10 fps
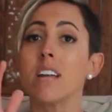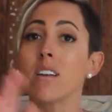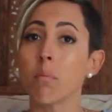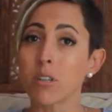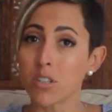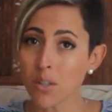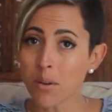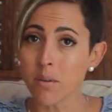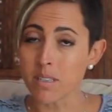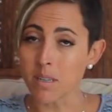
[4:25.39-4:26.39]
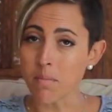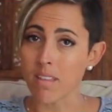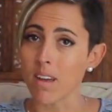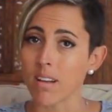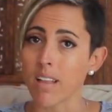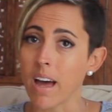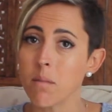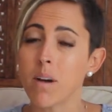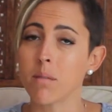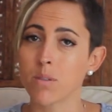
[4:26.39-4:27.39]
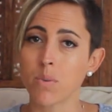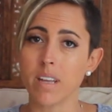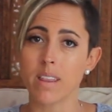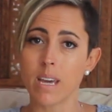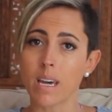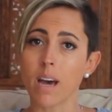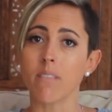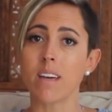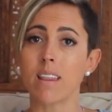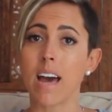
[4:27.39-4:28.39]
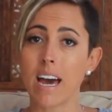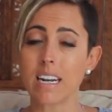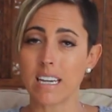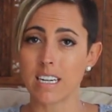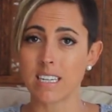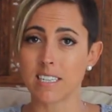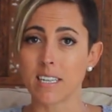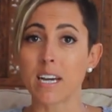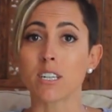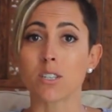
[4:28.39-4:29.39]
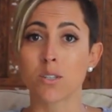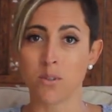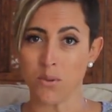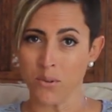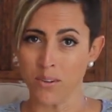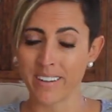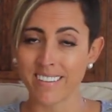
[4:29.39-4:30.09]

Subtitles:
Number 2 is something that a lot of moms wouldn't think of, and that is a stool,